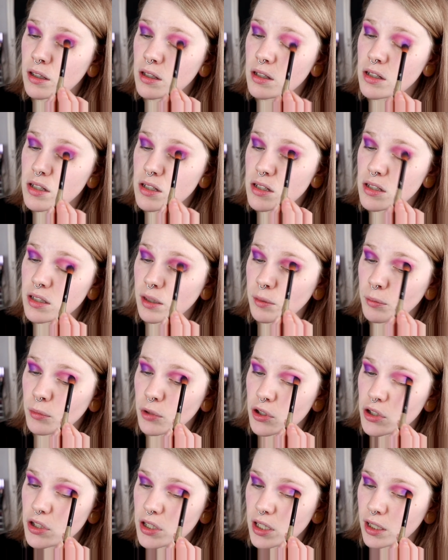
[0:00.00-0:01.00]

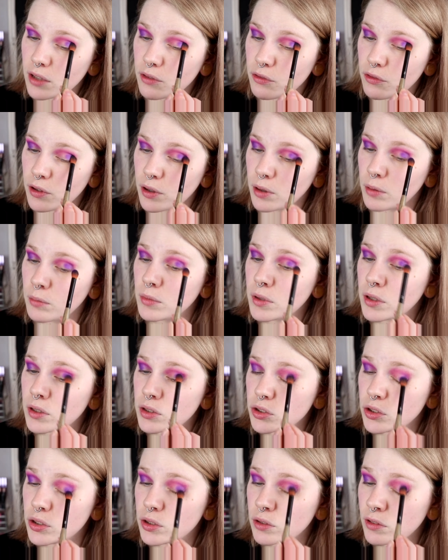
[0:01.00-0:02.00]
shimmer shade from
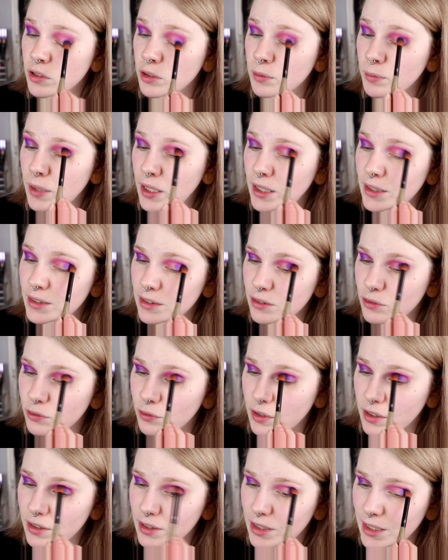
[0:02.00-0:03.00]
Juvia's Place. It
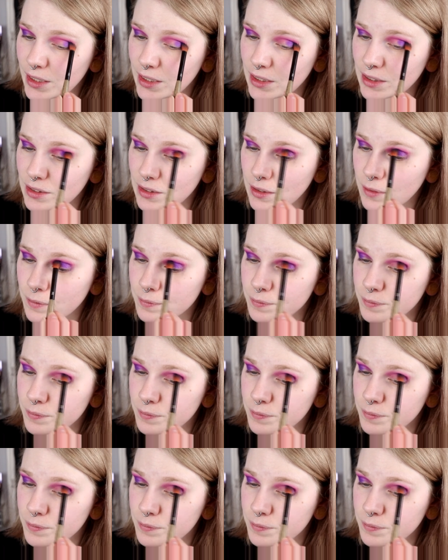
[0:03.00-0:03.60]
feels like it's